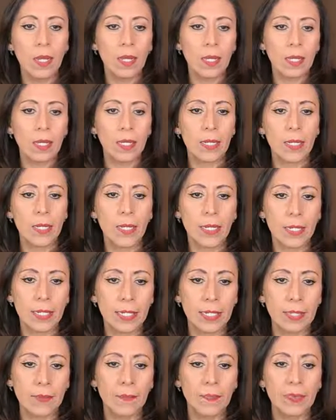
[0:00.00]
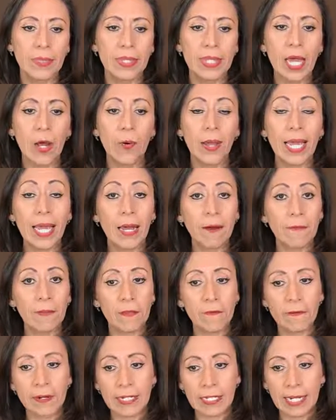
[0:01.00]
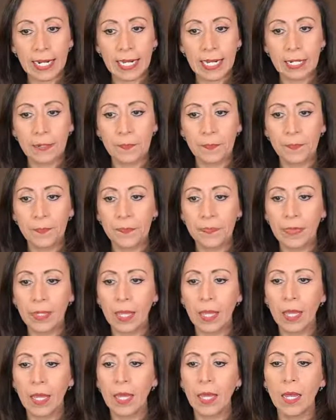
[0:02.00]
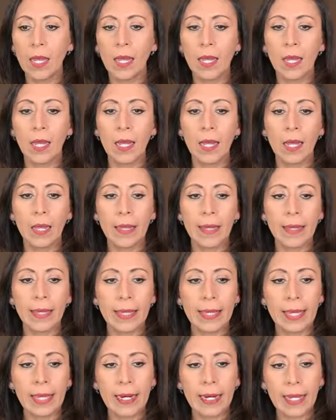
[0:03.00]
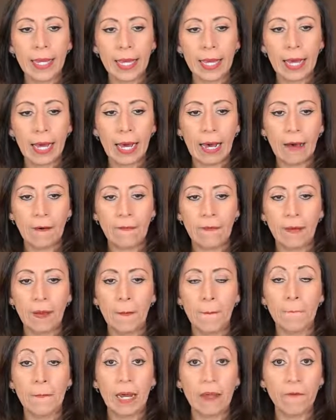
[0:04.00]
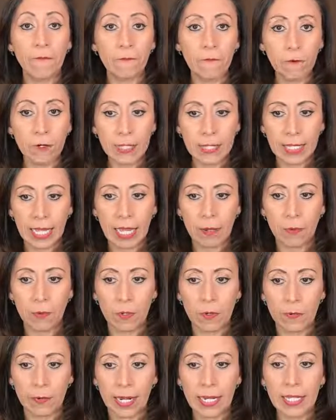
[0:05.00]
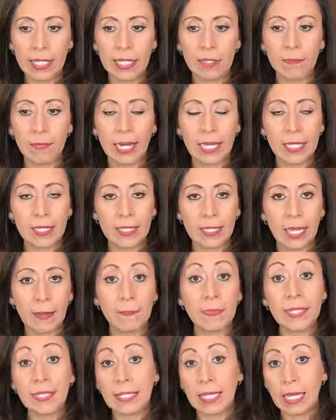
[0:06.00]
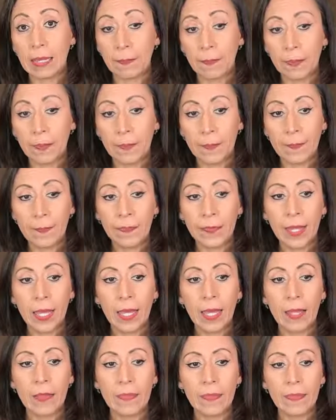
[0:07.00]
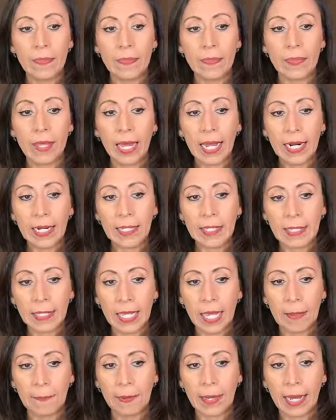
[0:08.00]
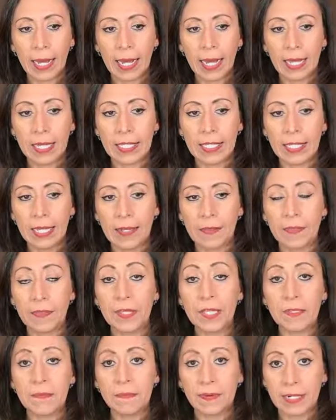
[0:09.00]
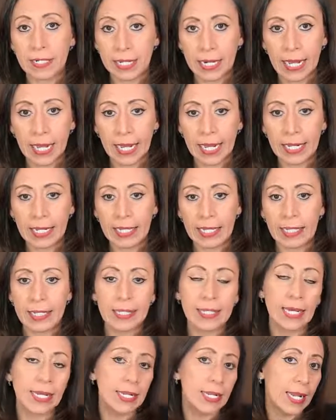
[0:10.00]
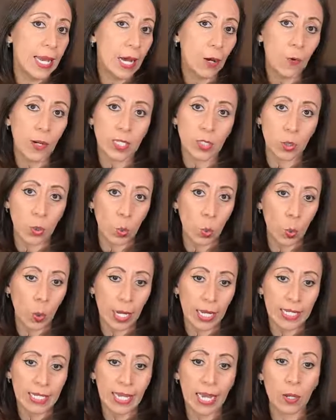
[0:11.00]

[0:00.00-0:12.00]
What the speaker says: And now I have the first line. Here I have my full table, right? In my step skip. That step has this first line that now I don't want.